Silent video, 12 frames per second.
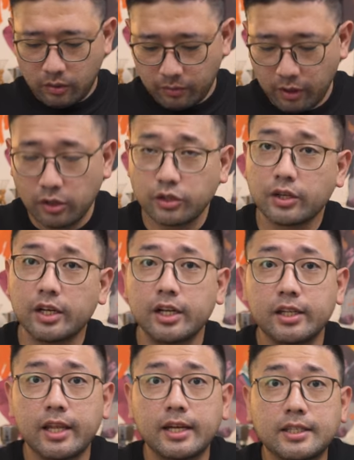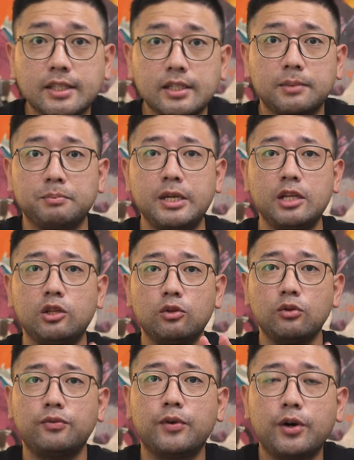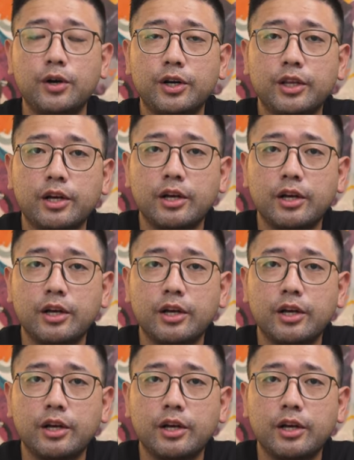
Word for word: We're also gonna test the P2 for